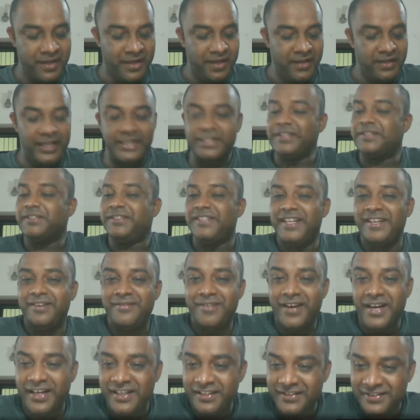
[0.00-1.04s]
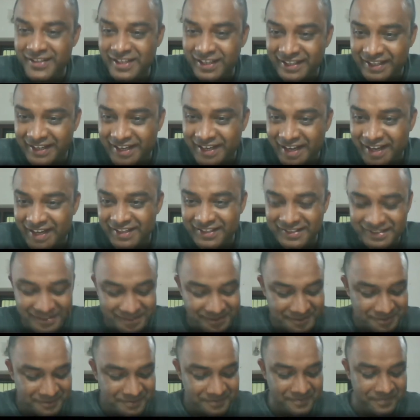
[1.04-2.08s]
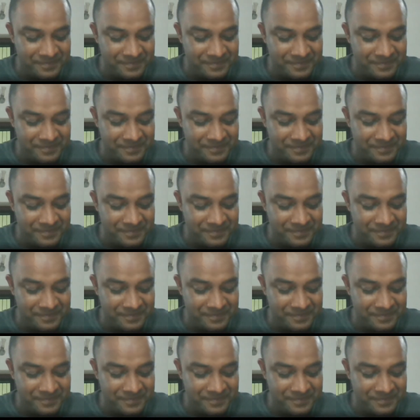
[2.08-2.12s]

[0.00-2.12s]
Let us see what is that analysis.